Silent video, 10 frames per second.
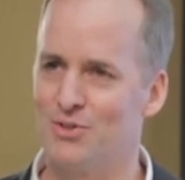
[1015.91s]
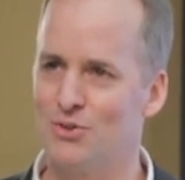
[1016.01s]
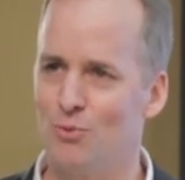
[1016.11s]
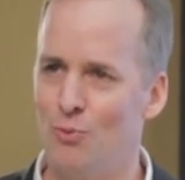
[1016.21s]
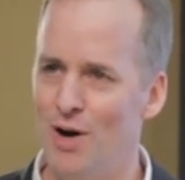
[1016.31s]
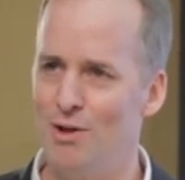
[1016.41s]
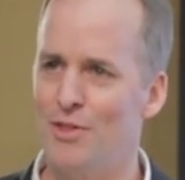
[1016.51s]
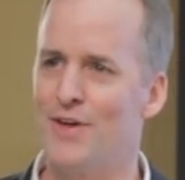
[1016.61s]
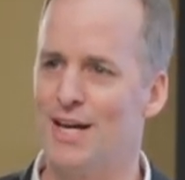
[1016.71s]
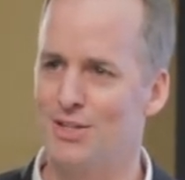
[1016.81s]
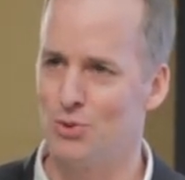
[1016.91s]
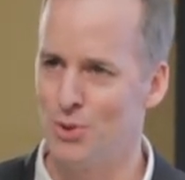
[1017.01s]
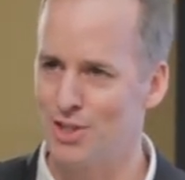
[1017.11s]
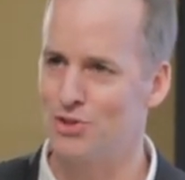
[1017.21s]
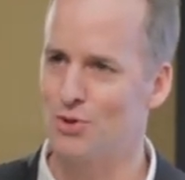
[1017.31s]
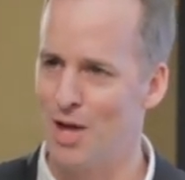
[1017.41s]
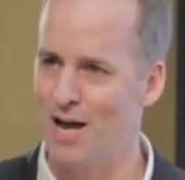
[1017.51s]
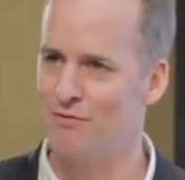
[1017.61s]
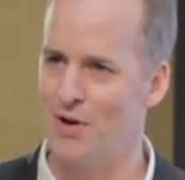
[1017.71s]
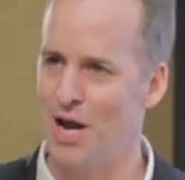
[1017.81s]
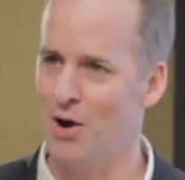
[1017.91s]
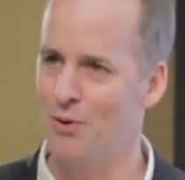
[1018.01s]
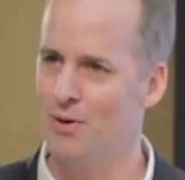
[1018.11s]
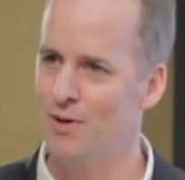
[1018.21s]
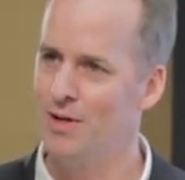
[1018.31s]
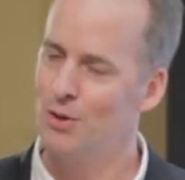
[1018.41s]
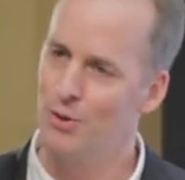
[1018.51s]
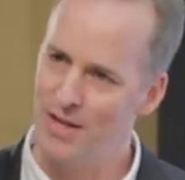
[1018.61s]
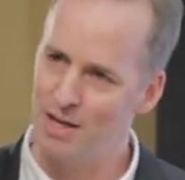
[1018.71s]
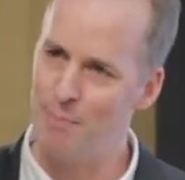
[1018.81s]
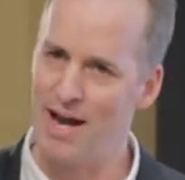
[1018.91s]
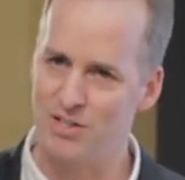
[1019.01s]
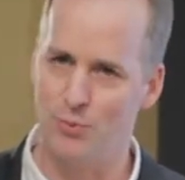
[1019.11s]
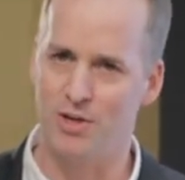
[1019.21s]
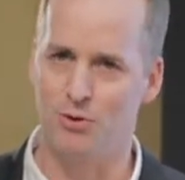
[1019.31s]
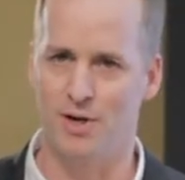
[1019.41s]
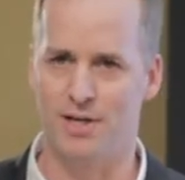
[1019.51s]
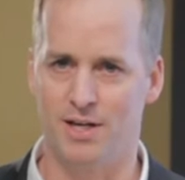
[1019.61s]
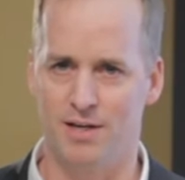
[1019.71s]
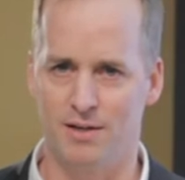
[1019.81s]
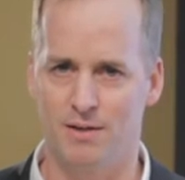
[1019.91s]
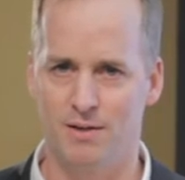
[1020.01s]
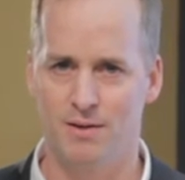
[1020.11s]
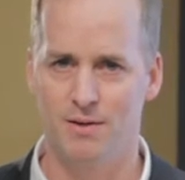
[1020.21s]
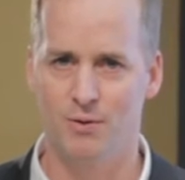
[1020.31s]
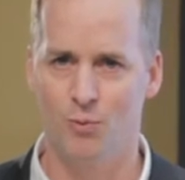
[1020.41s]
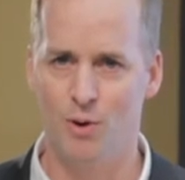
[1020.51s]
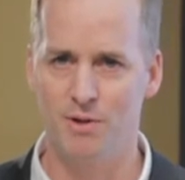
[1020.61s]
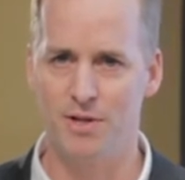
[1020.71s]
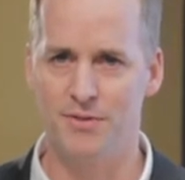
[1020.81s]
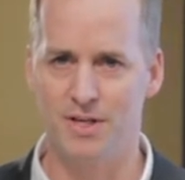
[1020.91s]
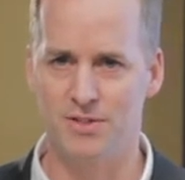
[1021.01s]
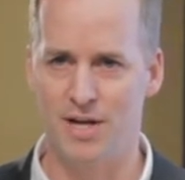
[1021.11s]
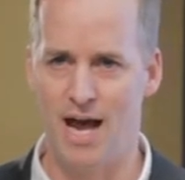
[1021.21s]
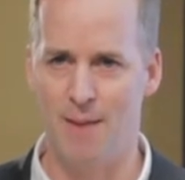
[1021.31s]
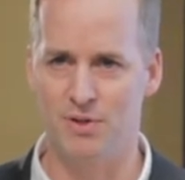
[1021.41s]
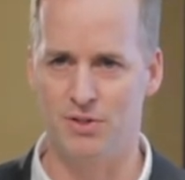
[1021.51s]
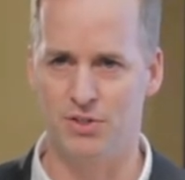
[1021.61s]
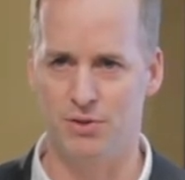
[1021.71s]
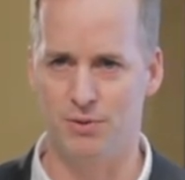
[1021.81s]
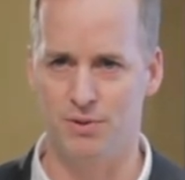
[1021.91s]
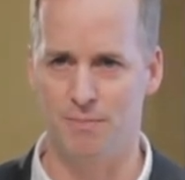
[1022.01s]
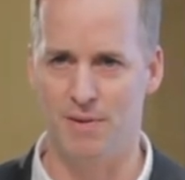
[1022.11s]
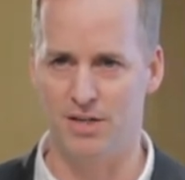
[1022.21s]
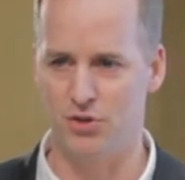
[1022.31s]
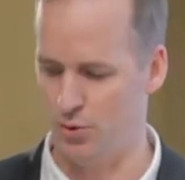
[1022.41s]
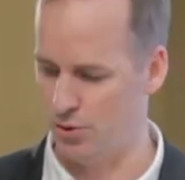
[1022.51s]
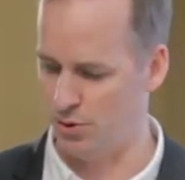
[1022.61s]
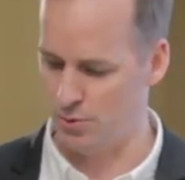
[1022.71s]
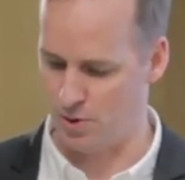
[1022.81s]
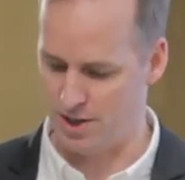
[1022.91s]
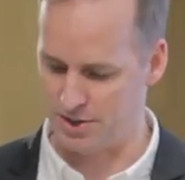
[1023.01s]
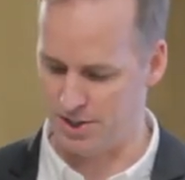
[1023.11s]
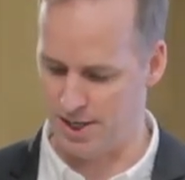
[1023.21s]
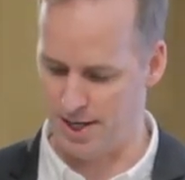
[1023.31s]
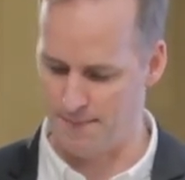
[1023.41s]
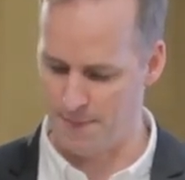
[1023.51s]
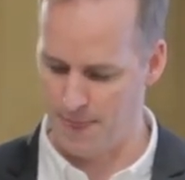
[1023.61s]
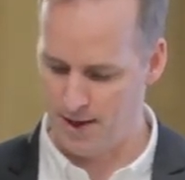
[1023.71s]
So what are the things you look at your life now? Think back to when you were a kid. What were the things that happened to you that made you who you are today?